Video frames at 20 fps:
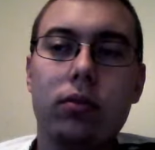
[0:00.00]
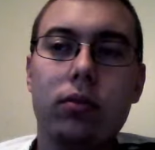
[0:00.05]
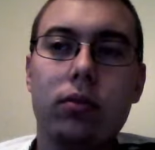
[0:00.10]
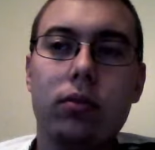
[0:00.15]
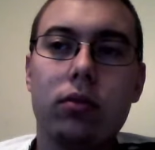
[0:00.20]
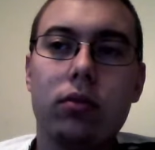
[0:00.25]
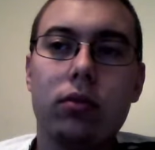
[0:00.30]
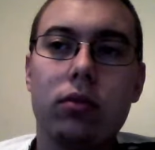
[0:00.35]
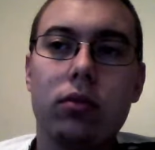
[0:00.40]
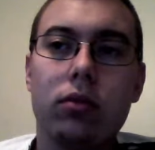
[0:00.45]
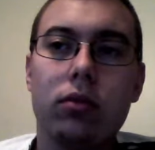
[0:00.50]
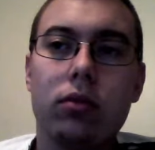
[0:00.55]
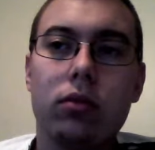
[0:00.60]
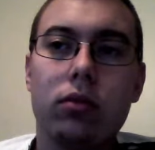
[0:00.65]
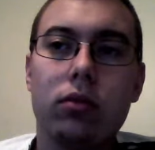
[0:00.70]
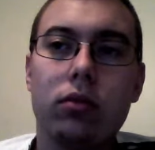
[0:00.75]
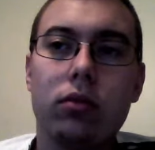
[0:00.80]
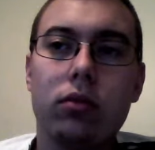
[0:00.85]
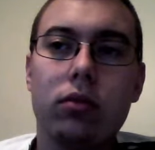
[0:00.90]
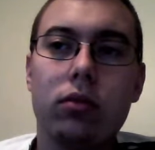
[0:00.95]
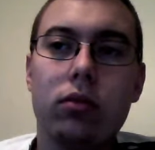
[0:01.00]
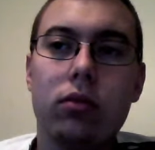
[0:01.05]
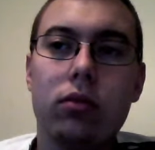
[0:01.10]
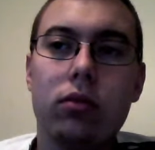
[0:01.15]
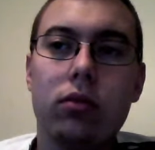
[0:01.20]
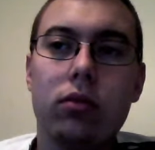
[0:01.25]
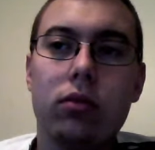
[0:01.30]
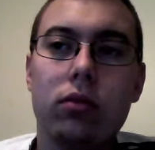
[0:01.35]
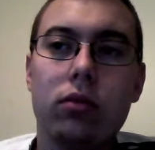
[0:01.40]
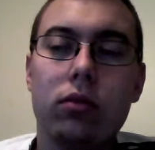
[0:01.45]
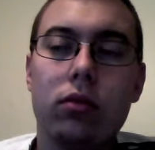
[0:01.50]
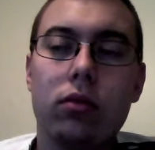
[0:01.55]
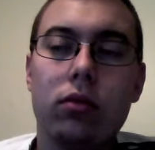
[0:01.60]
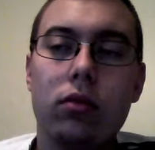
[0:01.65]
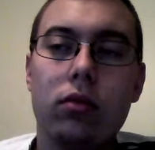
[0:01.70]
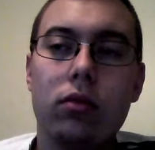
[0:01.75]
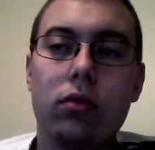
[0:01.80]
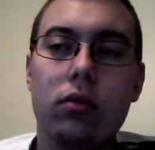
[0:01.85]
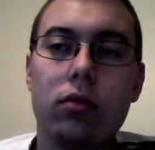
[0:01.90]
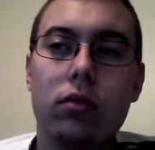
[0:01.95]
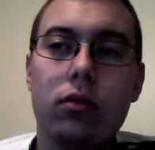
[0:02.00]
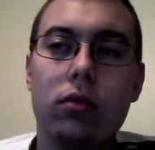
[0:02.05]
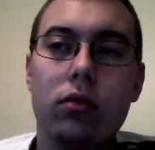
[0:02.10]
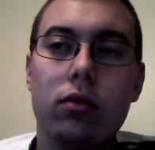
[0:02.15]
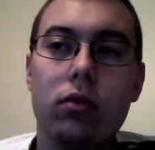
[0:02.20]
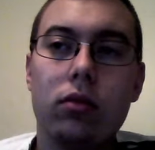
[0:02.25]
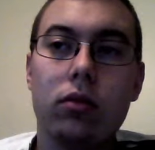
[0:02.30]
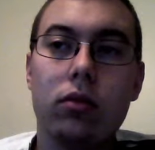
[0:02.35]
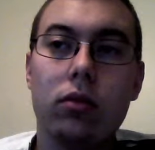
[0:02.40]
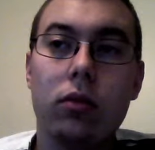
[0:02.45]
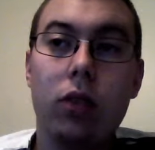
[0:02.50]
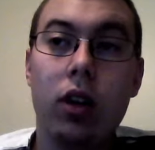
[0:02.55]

(no one is talking)